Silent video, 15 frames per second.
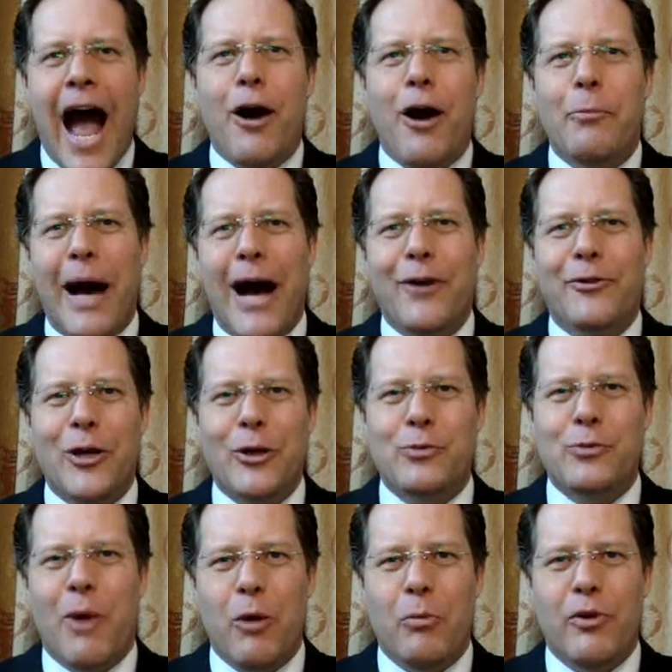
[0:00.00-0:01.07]
How about
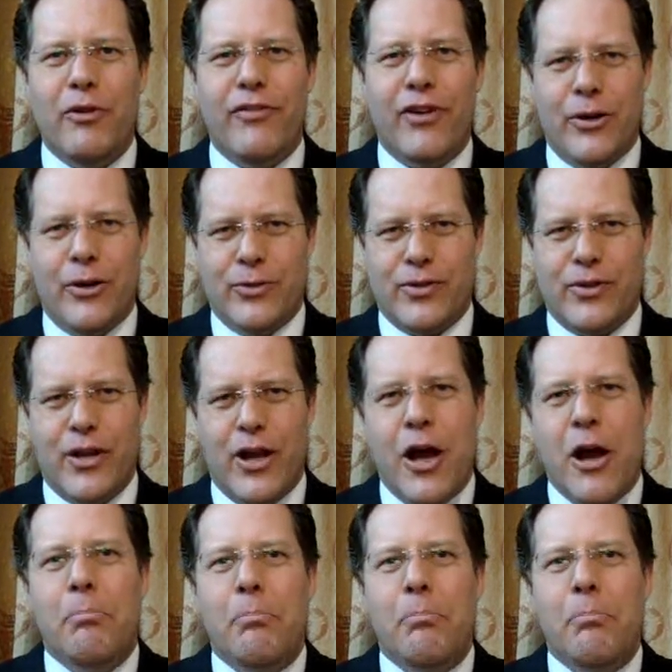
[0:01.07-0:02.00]
those mobile phones?